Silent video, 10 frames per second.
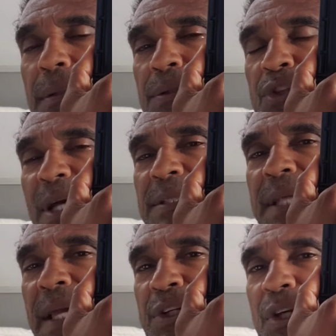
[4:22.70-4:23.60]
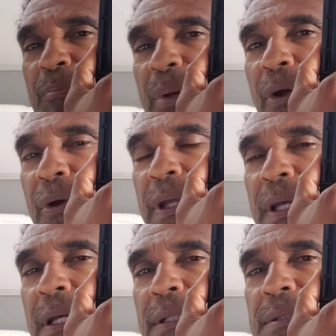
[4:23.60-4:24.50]
gestation
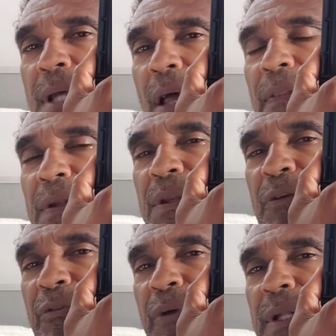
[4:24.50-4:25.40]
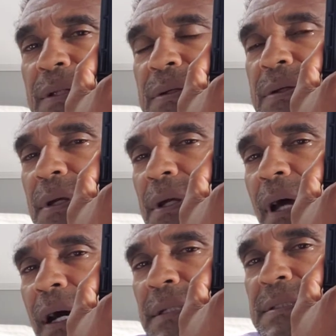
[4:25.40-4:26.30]
periods, the different
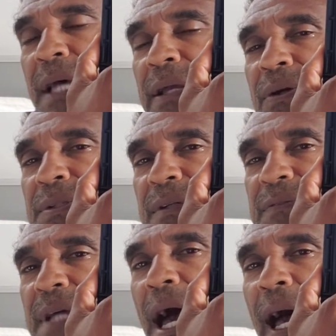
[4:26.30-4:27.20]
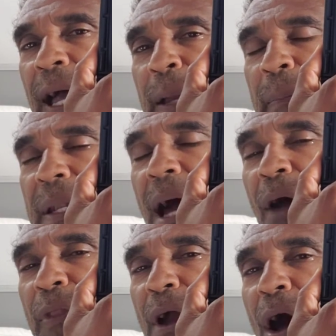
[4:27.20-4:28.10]
cycles of time, and
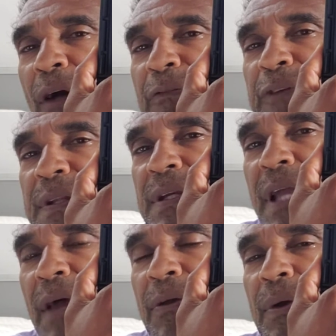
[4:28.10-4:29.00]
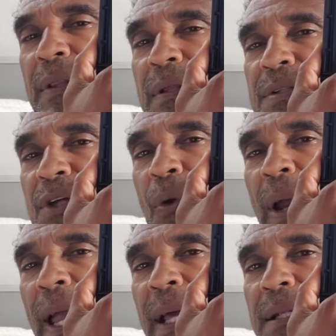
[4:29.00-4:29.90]
how they all fit together in this
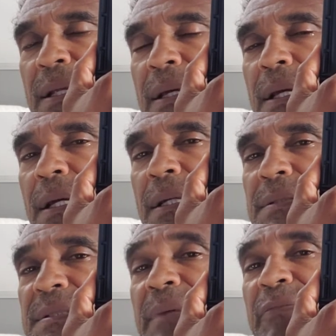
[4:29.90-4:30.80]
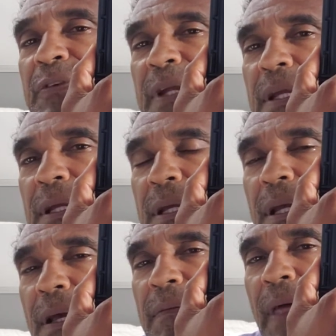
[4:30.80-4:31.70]
grand symphony
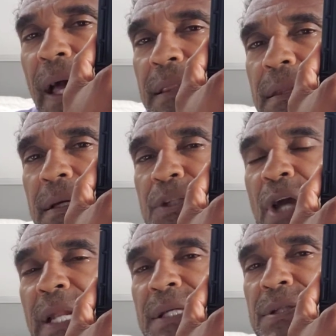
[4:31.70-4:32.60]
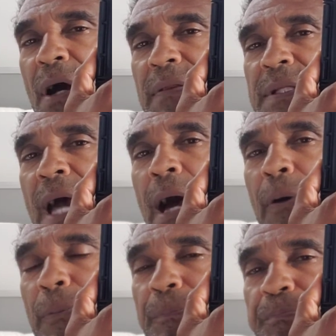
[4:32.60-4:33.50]
that the Chinese call the Tao.